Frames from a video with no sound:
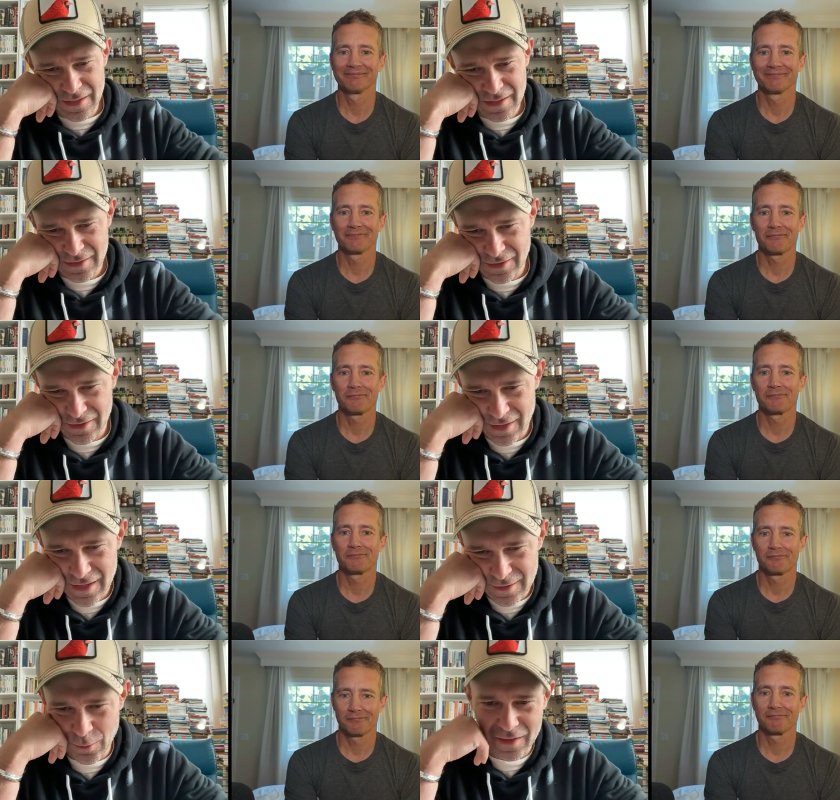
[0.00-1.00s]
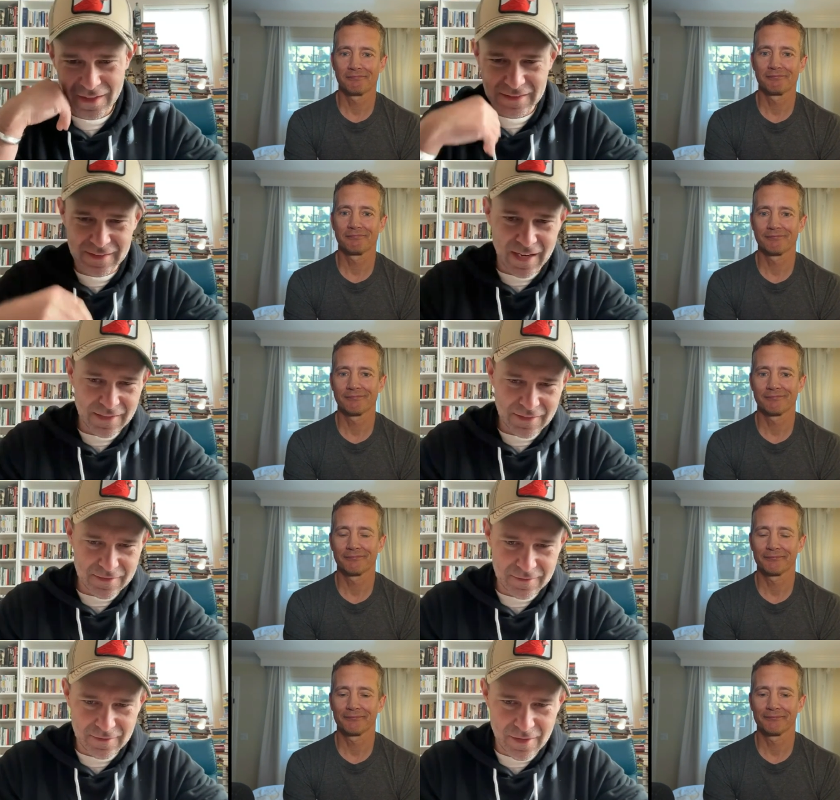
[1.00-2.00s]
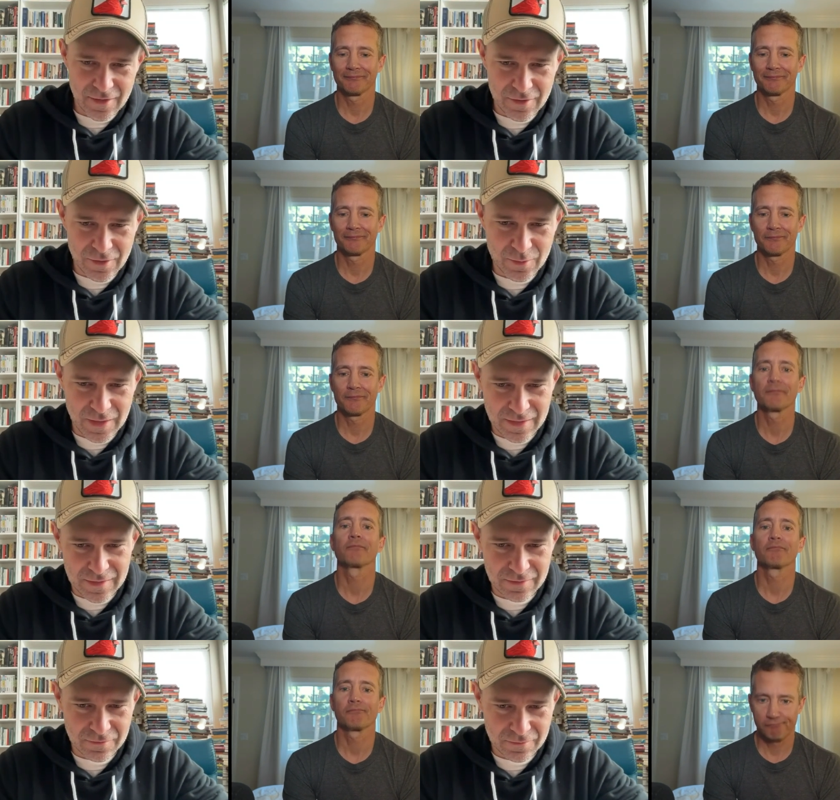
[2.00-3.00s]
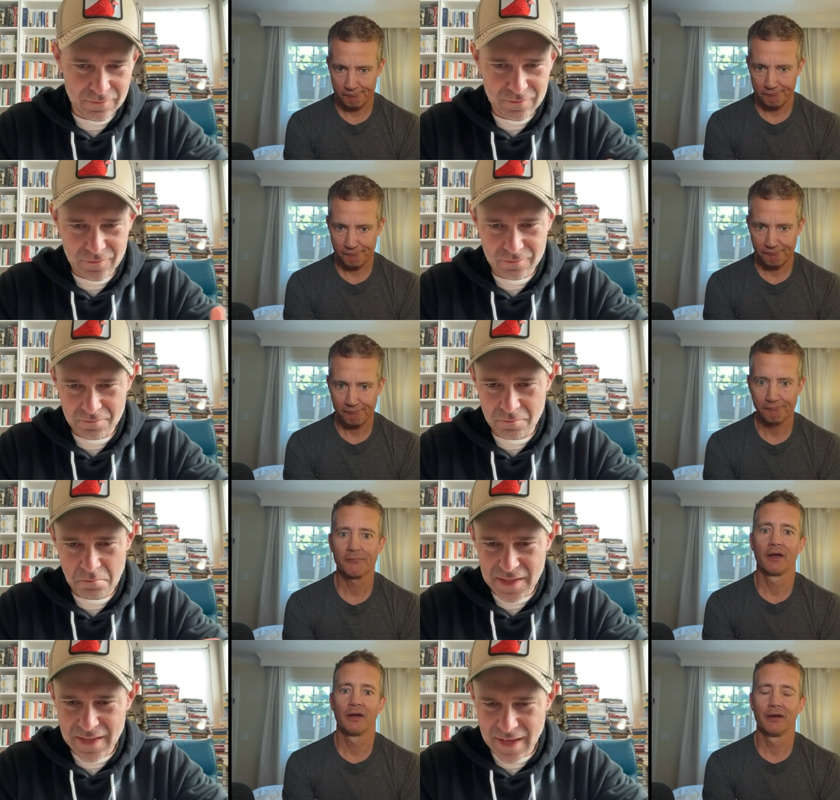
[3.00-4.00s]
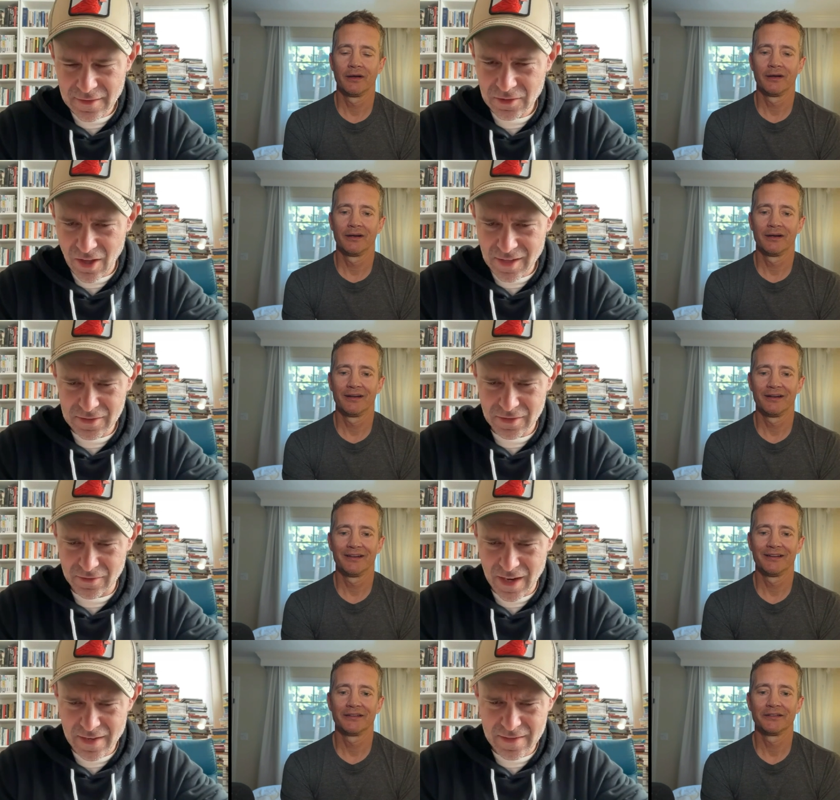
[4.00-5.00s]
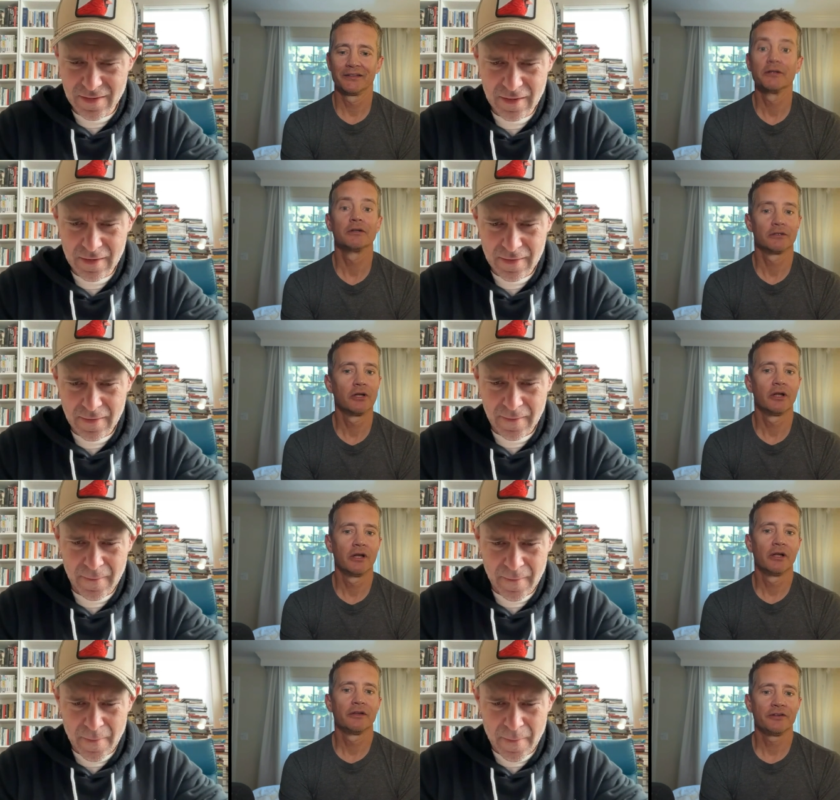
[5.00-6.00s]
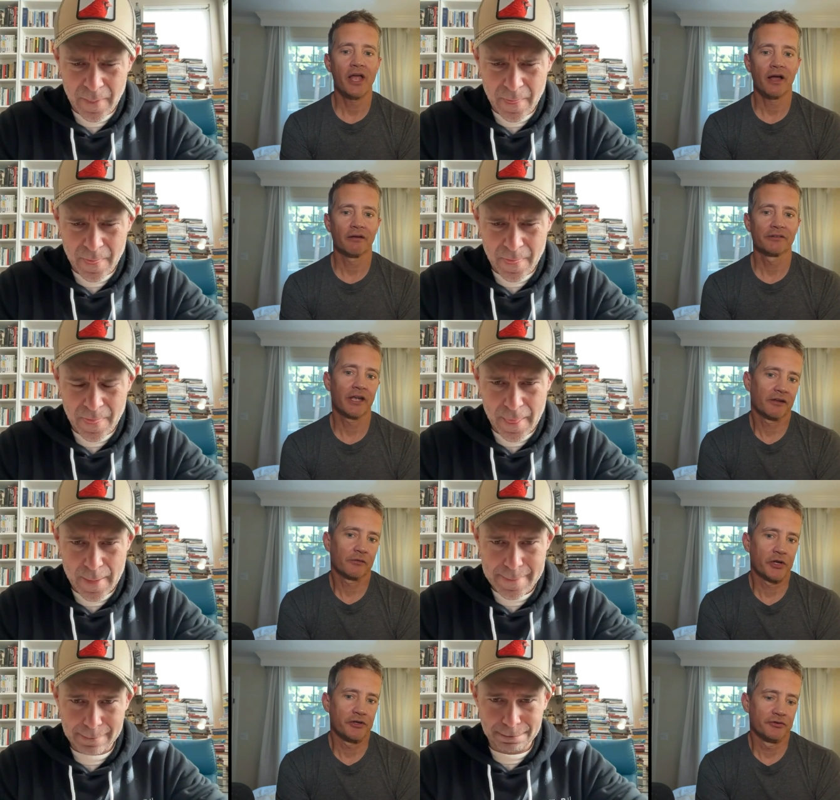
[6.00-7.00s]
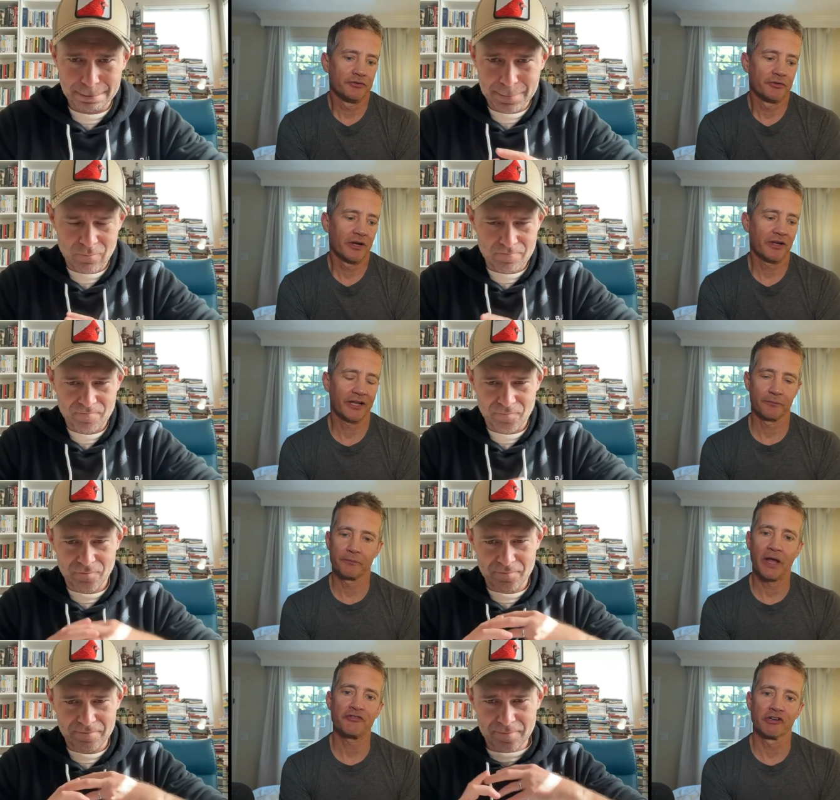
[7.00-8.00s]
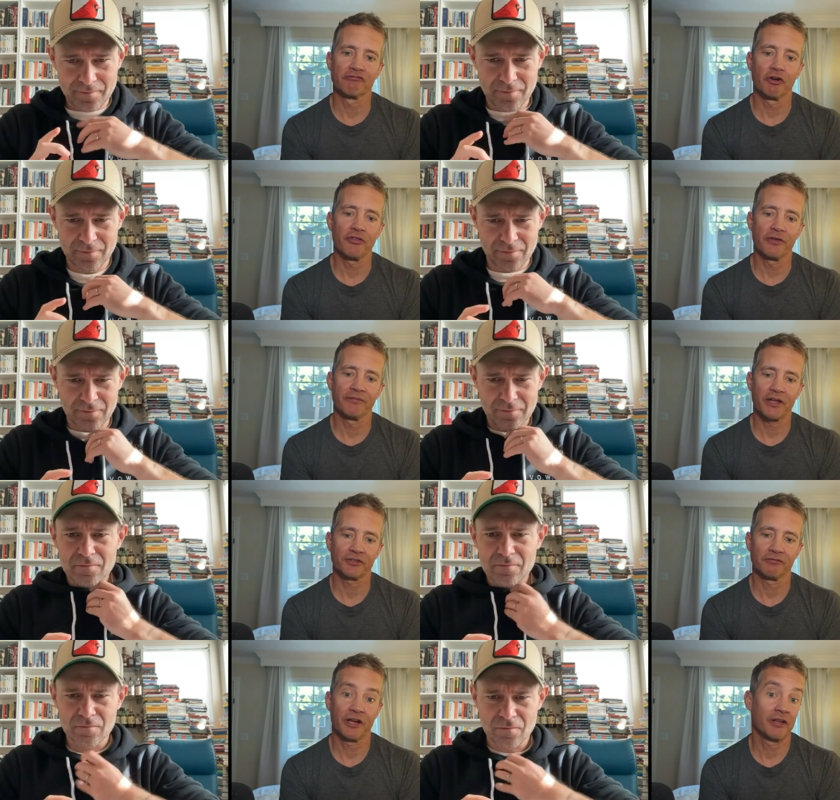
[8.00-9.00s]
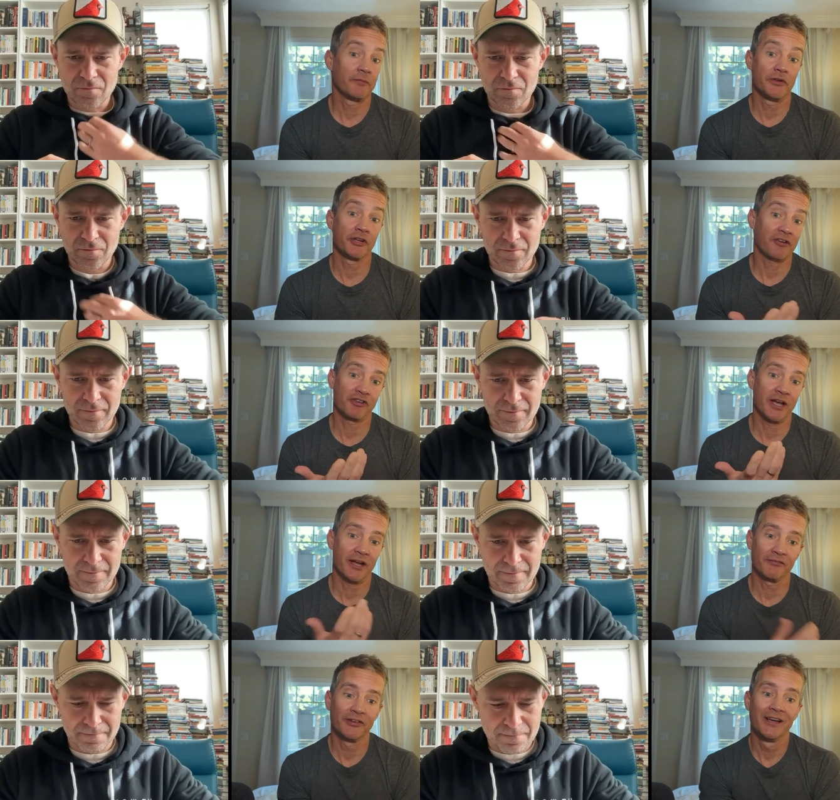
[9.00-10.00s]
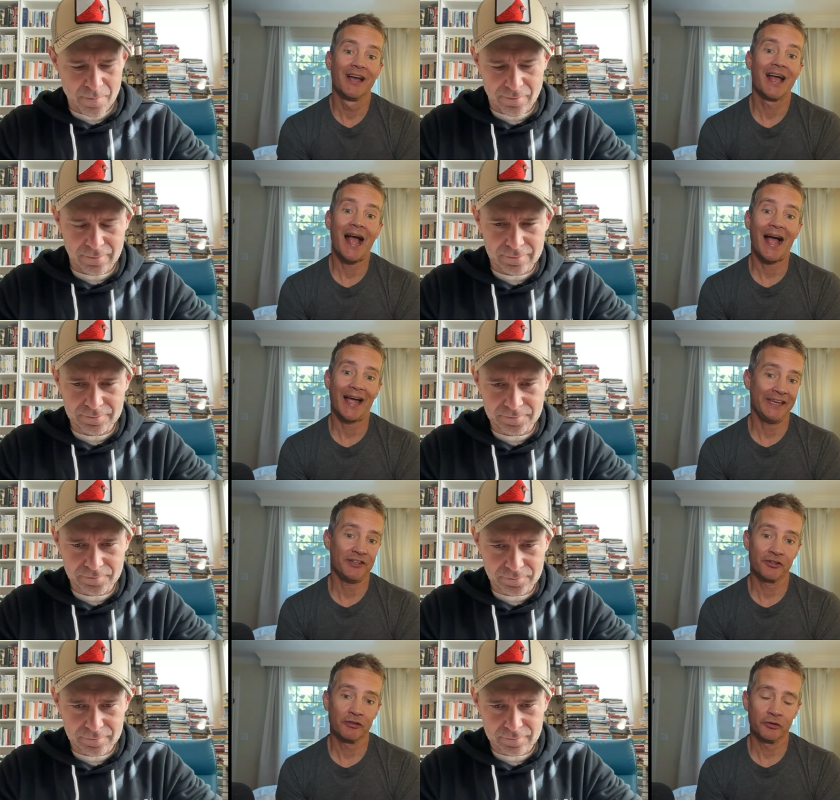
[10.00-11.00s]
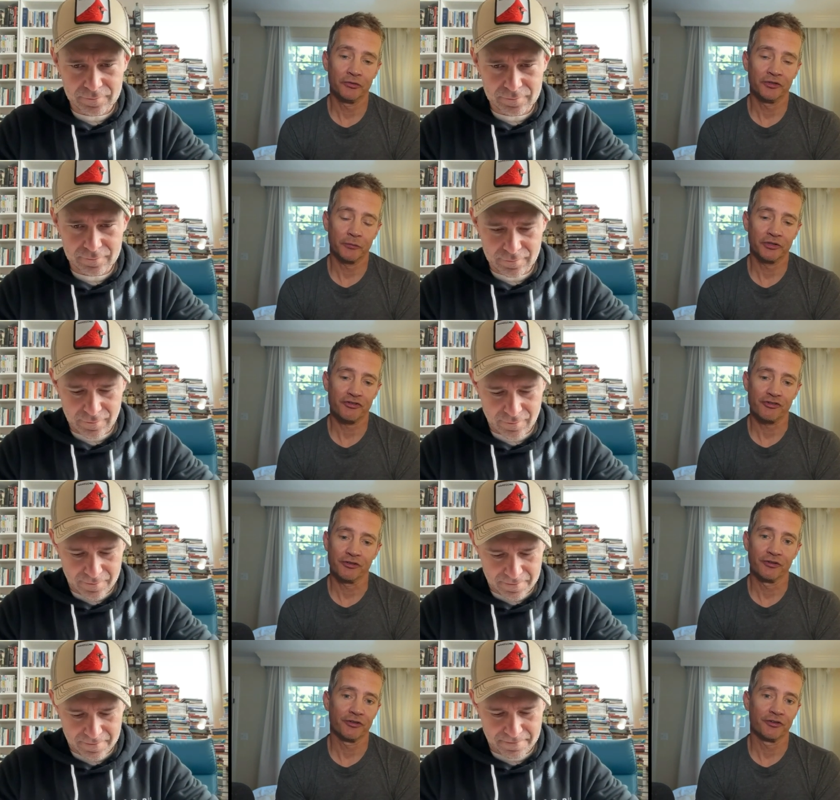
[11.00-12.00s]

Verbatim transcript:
Speaker 1: it's to what extent you can mitigate the losses, right?
Speaker 2: Yeah, yeah. When you, as you're a growth investor, right? I mean, you can actually have 8 losing positions